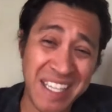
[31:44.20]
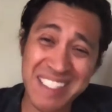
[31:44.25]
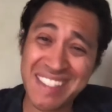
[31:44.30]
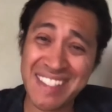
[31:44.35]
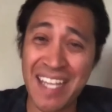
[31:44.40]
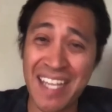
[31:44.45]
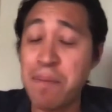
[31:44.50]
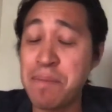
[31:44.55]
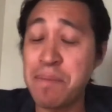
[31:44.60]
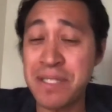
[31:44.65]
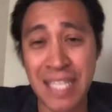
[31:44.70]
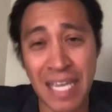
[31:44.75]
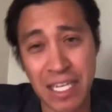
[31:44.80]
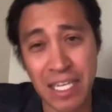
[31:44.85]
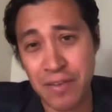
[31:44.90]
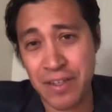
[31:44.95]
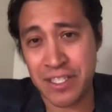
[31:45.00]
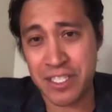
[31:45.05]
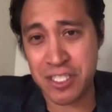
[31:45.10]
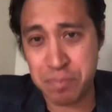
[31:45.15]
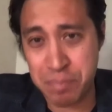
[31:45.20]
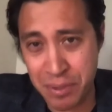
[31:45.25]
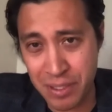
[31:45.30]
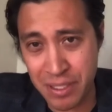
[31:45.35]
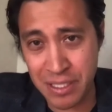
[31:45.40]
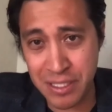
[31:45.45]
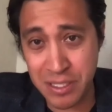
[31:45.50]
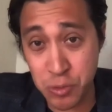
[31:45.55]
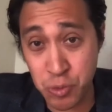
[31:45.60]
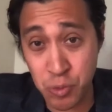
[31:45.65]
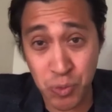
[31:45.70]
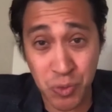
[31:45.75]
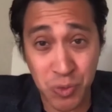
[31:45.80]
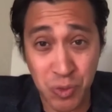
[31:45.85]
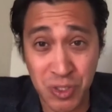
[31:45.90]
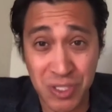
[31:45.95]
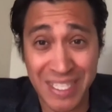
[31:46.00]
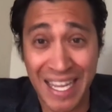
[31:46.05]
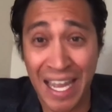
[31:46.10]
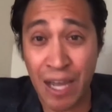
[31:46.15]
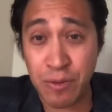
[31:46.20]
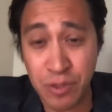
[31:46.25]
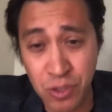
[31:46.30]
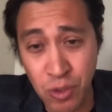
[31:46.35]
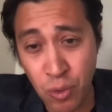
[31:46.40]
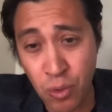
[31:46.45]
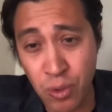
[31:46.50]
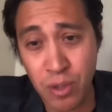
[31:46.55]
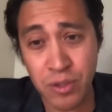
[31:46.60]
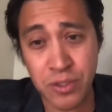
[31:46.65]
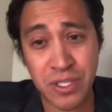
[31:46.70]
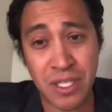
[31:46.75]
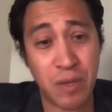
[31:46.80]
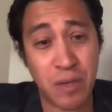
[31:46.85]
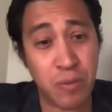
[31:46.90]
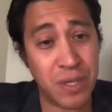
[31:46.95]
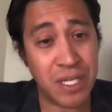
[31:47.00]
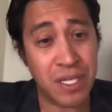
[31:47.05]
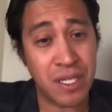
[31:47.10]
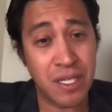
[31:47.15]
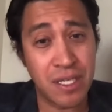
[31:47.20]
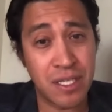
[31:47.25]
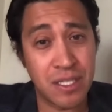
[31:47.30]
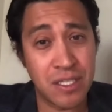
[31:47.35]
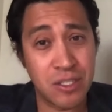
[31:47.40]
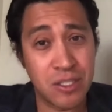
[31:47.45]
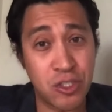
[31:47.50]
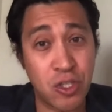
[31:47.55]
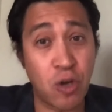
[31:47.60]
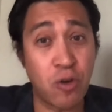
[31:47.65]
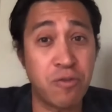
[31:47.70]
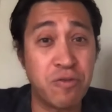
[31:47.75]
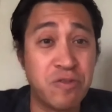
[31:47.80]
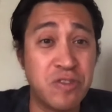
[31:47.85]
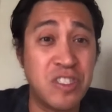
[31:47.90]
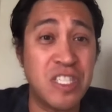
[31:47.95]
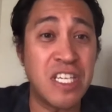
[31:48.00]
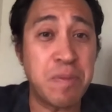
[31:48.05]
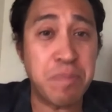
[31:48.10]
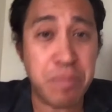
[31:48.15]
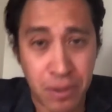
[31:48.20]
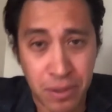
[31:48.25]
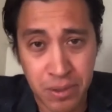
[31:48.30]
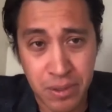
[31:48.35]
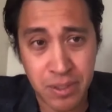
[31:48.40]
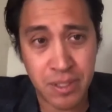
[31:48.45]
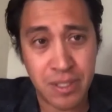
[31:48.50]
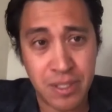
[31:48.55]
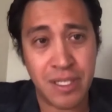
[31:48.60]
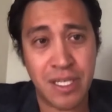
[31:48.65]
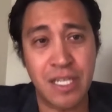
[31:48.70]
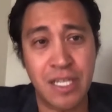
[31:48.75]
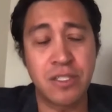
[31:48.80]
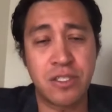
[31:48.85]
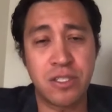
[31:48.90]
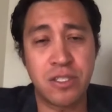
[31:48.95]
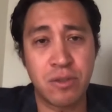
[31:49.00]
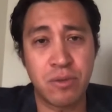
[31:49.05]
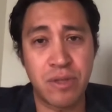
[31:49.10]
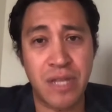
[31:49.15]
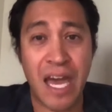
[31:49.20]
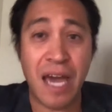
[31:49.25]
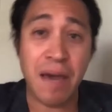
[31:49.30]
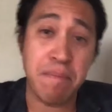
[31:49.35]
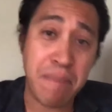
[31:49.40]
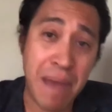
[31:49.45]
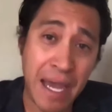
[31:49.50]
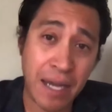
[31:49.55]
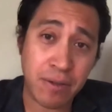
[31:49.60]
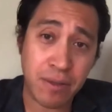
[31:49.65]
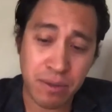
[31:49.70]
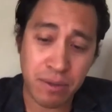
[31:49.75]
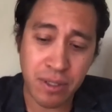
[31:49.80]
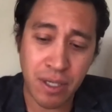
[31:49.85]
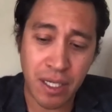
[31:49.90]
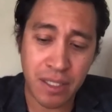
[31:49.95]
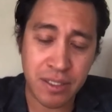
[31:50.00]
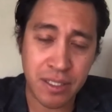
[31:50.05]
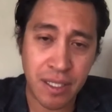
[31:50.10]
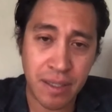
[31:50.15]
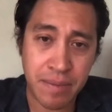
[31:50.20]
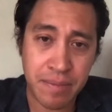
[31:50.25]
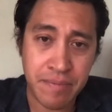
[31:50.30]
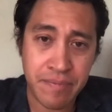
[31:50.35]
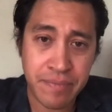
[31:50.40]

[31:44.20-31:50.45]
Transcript: subset of experiences, which is outdoors, and then we dove deeper into that macro content.